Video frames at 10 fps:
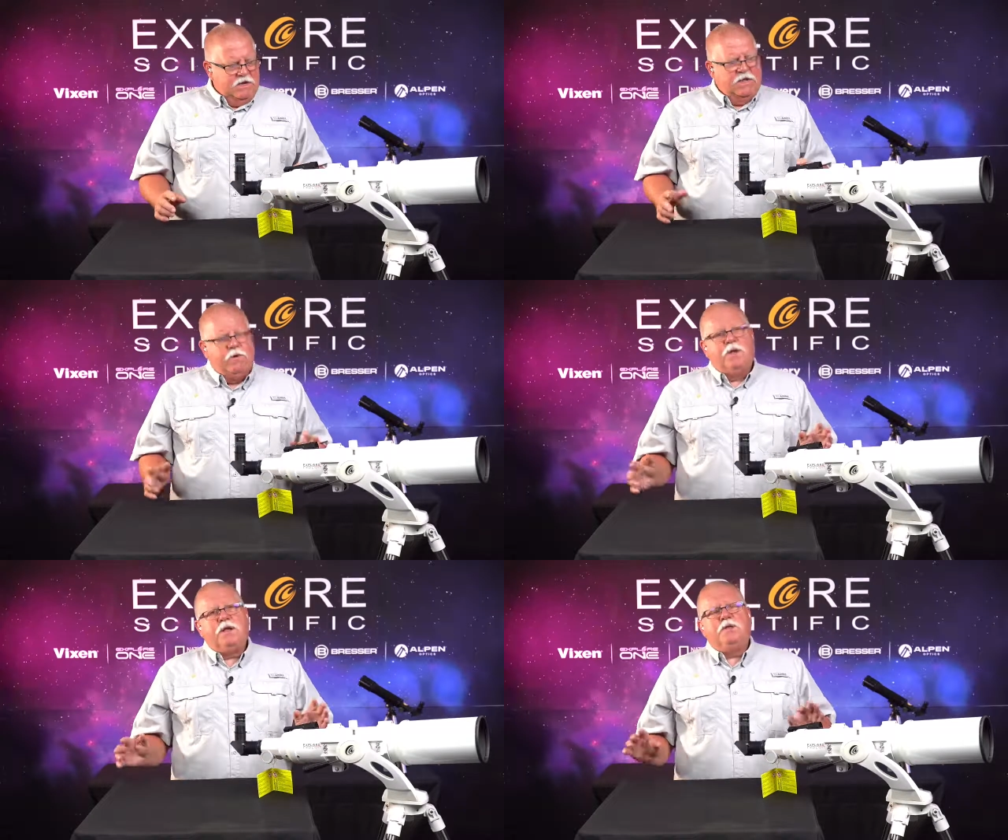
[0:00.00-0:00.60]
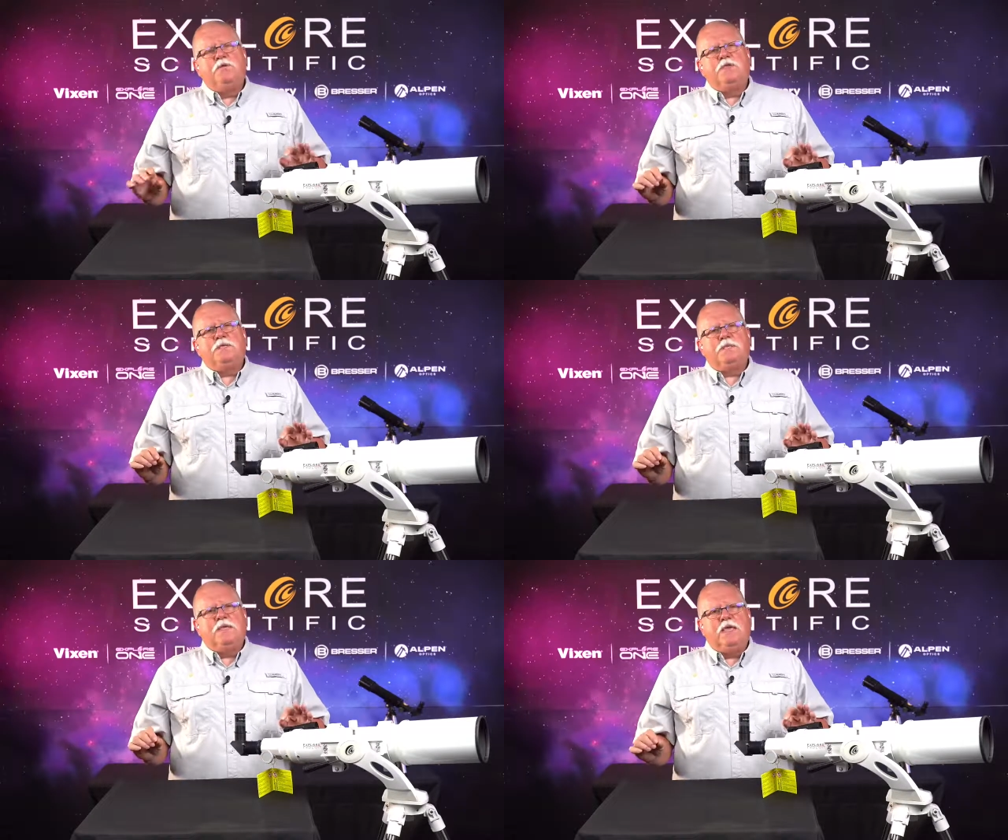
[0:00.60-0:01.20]
Now you want to do
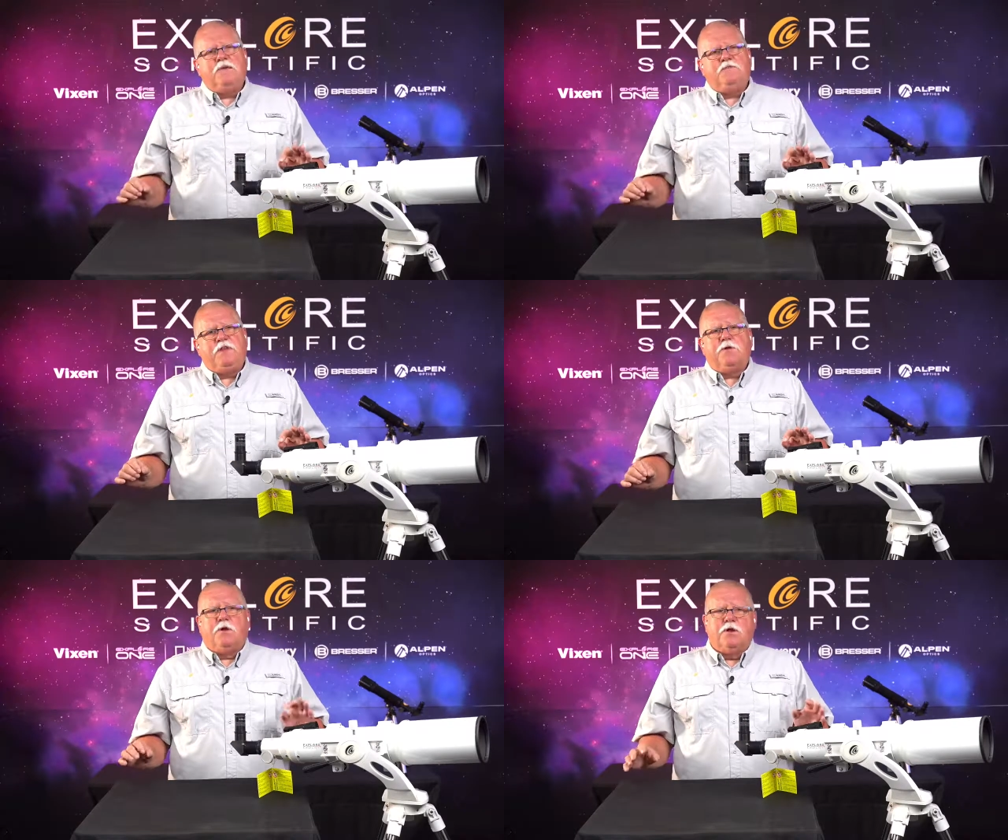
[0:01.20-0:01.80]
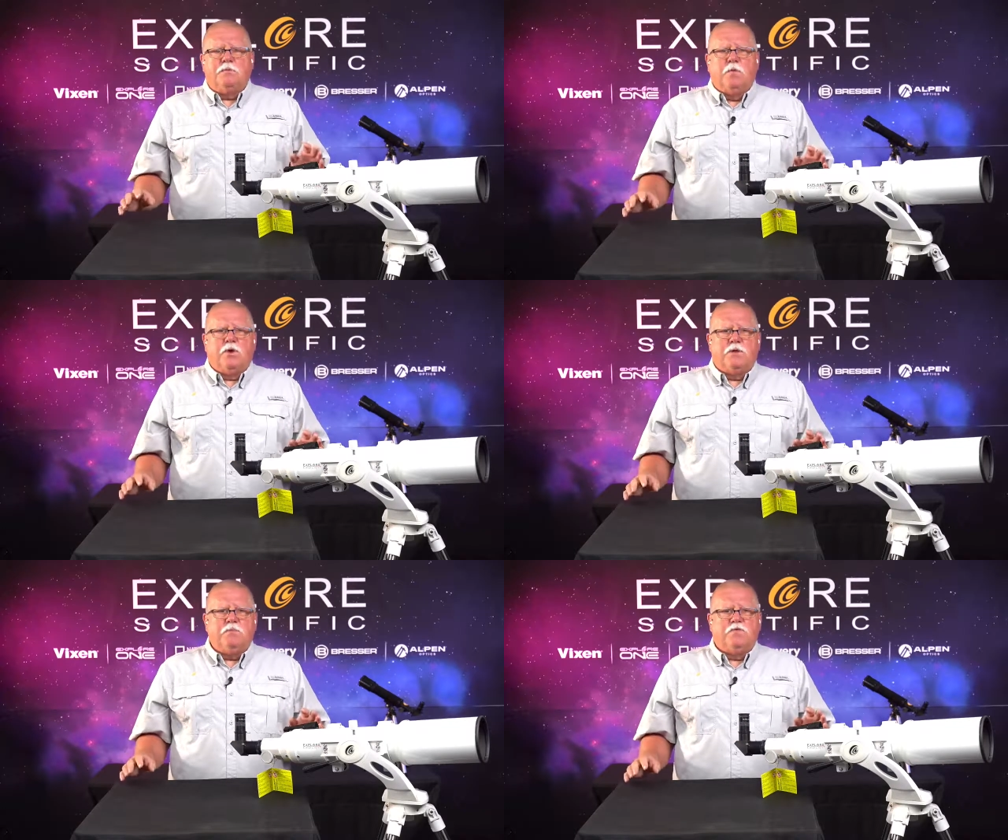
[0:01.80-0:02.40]
this in the evening or early
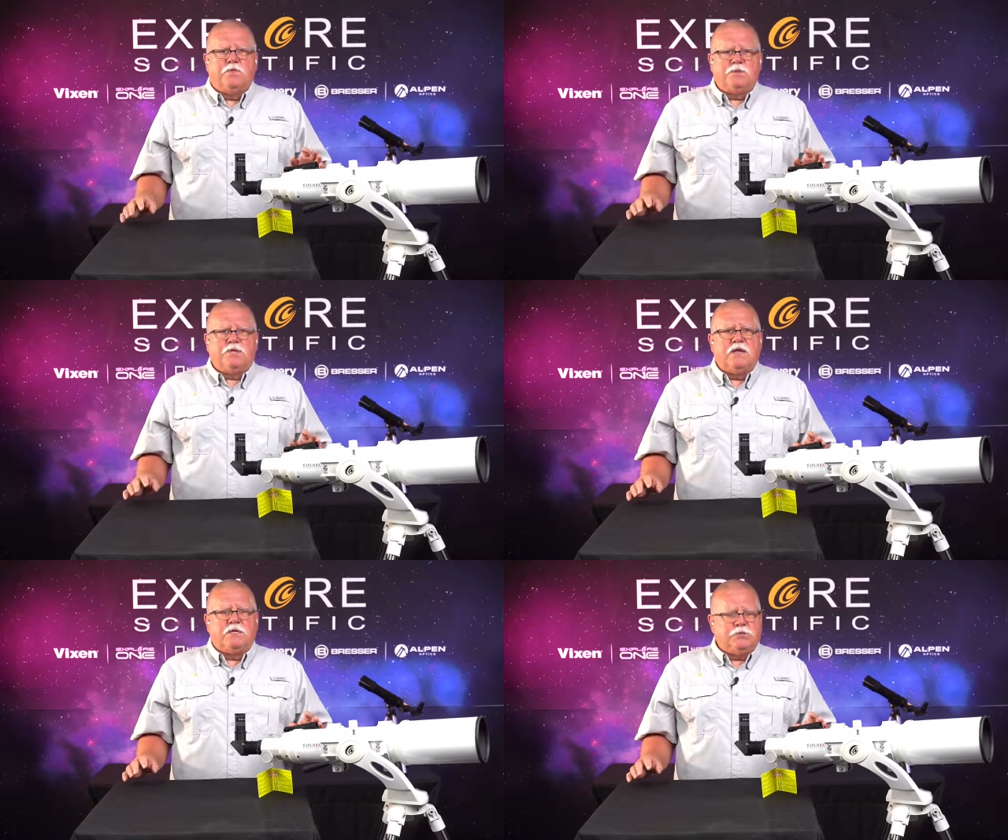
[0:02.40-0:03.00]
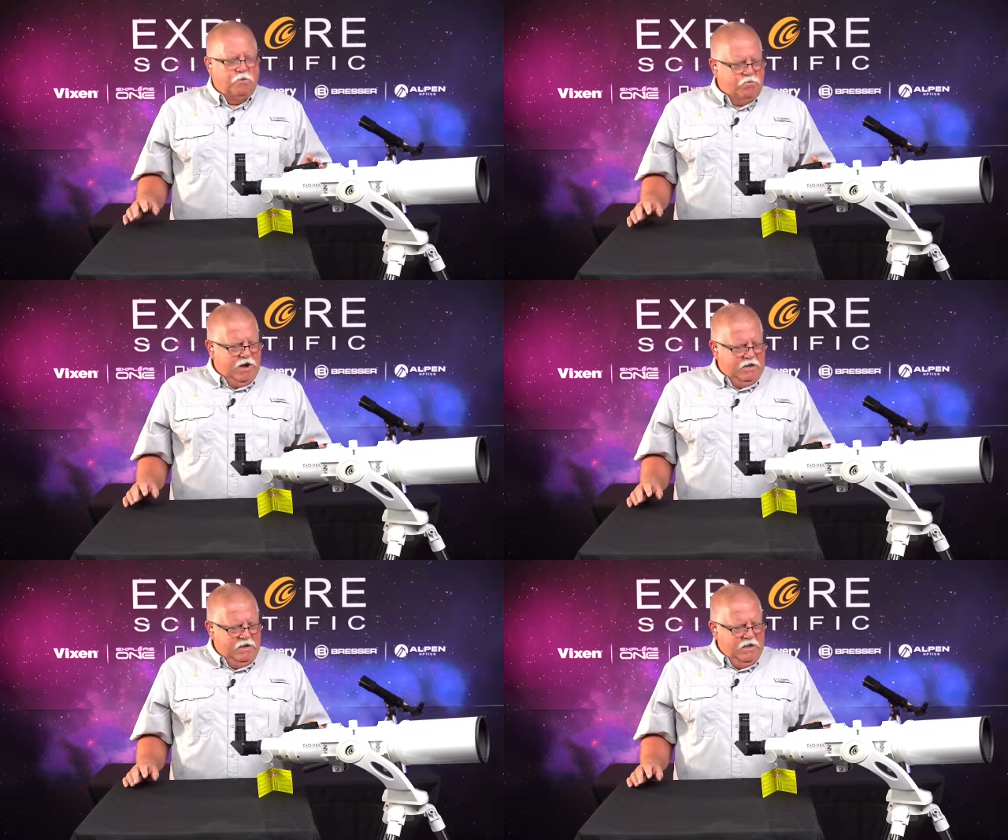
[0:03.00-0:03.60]
morning before the sun gets real bright